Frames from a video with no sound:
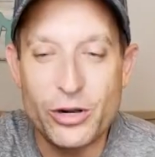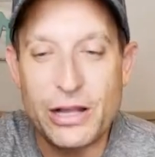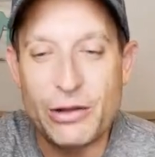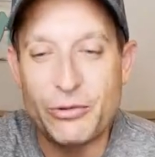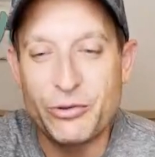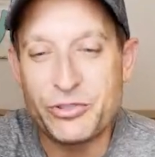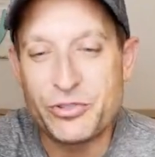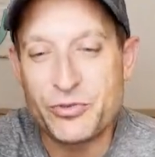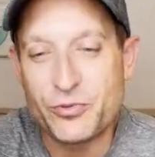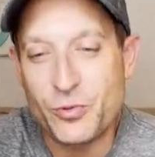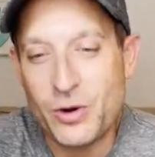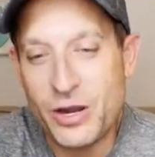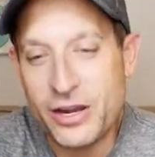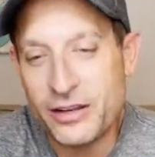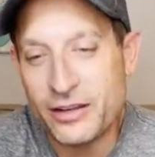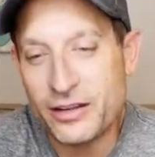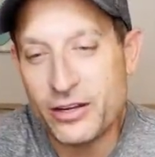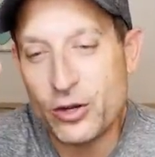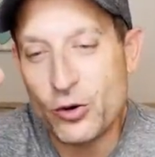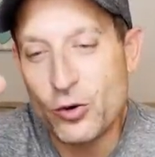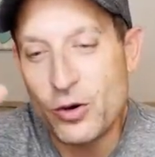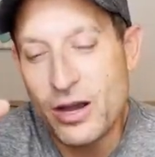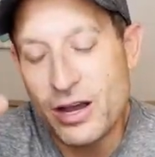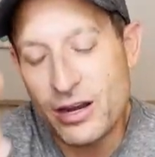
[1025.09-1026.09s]
I was waiting to
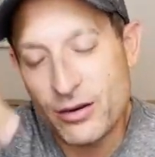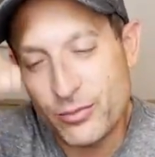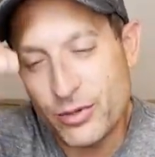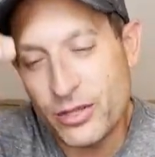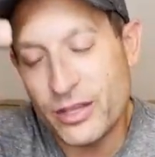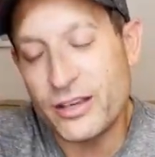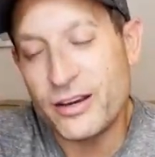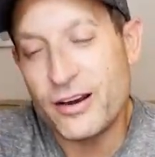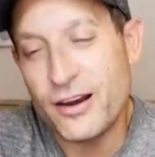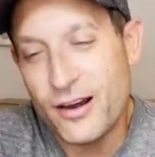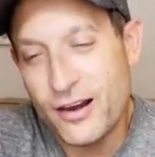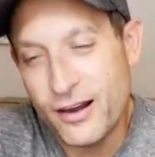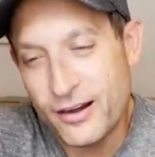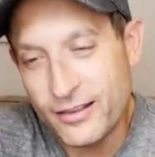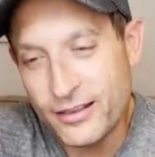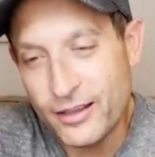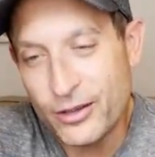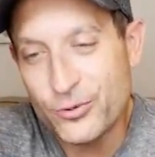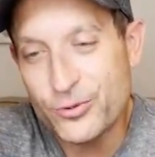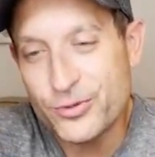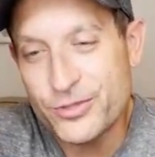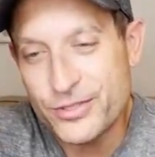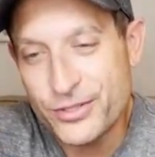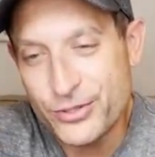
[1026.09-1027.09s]
go on and be like, all right, that
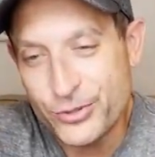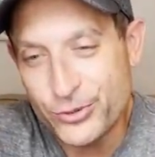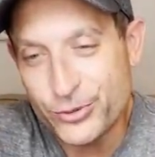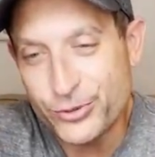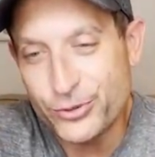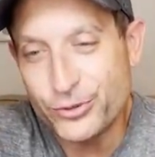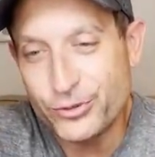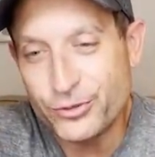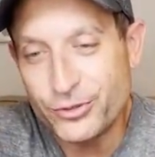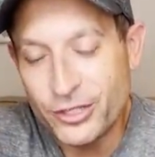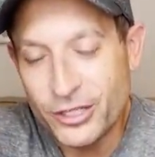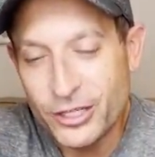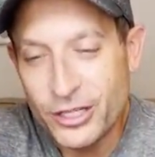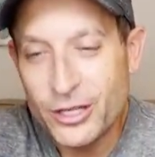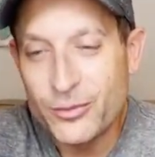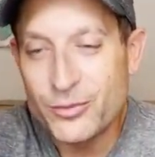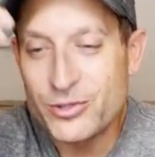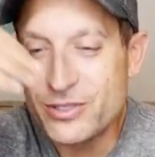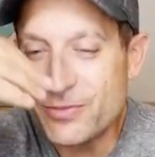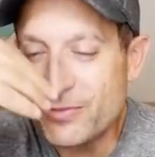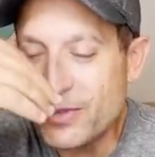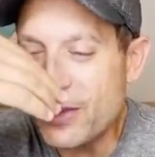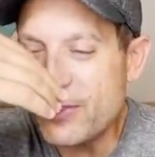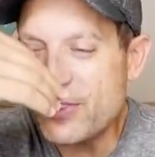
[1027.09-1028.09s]
was cool.
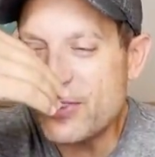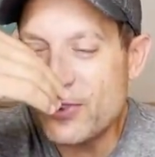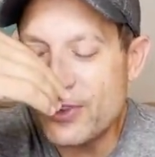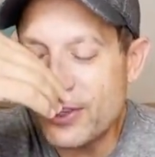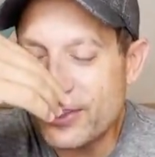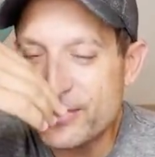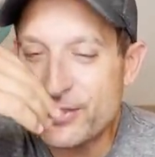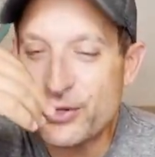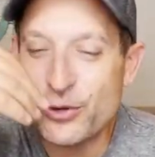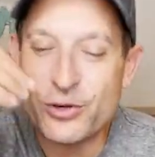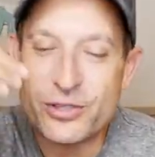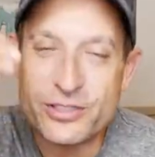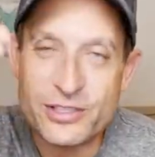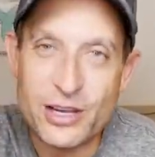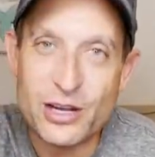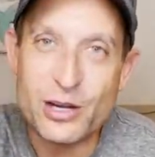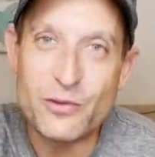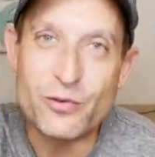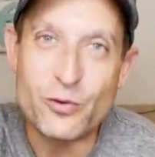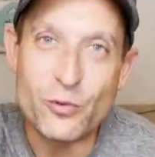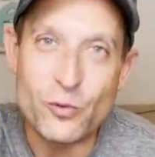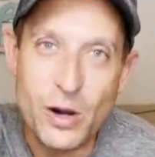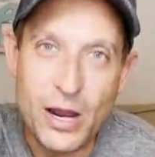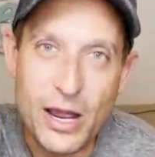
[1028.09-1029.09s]
Sometimes you get so excited
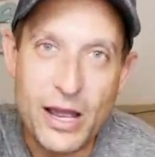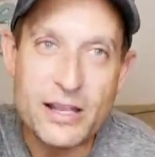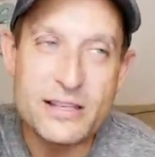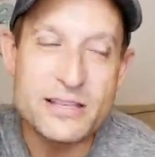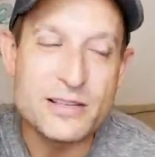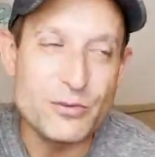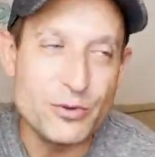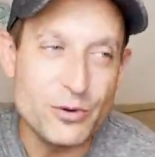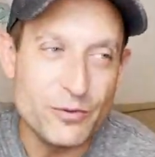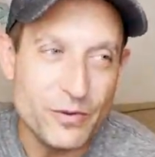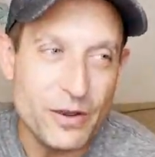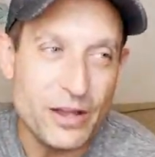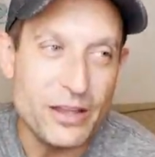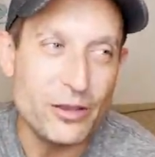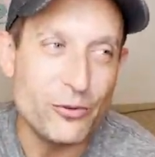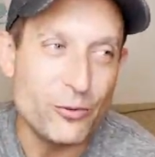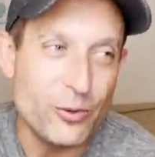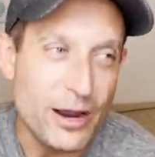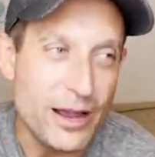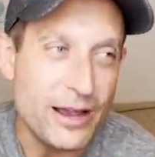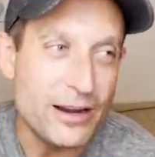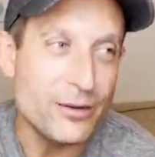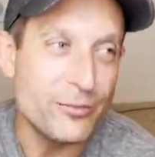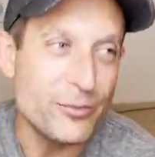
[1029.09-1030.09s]
for rides, and when you finally
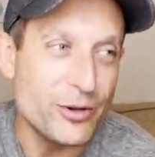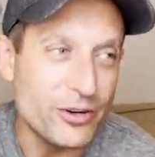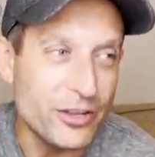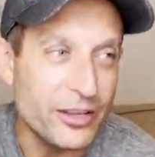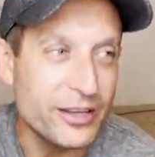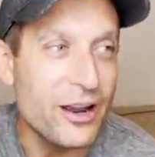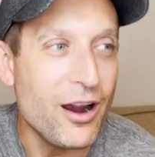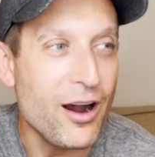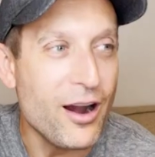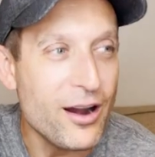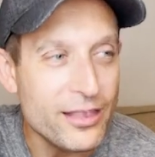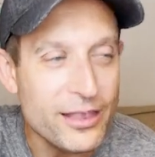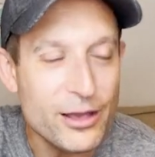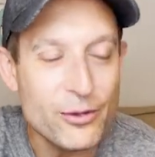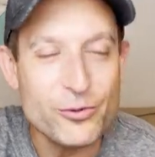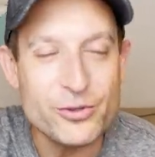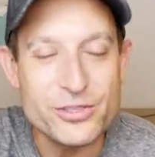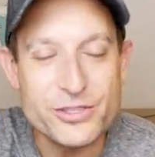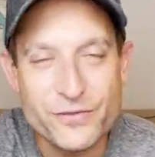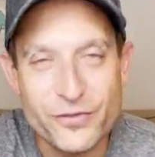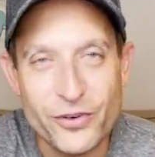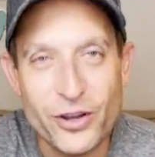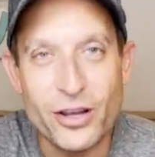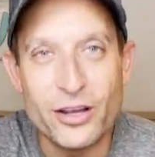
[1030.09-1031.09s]
ride them, you're like, all right, that was
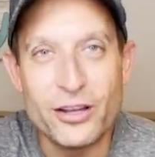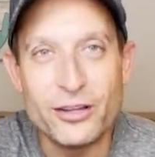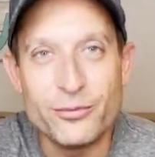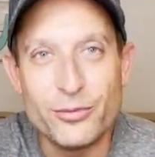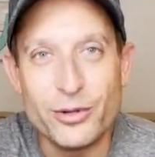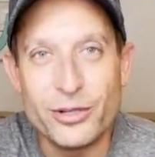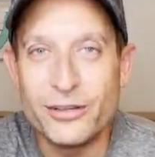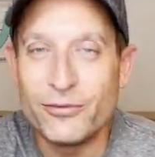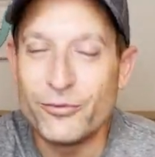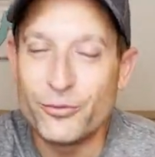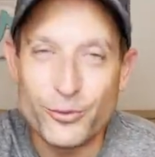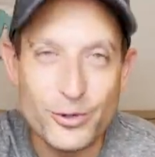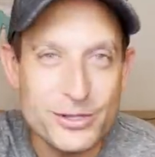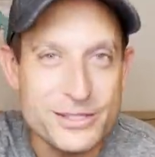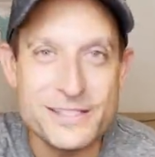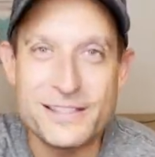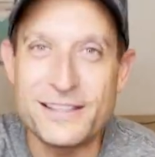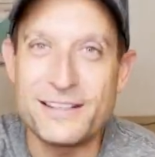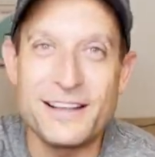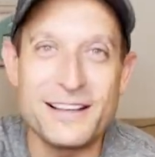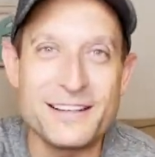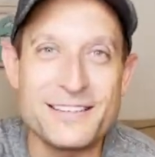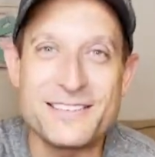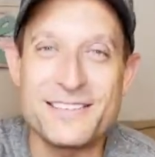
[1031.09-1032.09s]
fun, but what's the
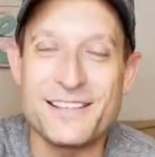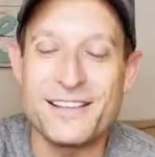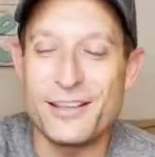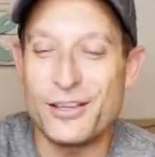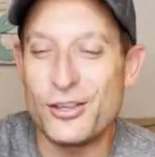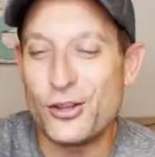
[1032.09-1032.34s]
next thing?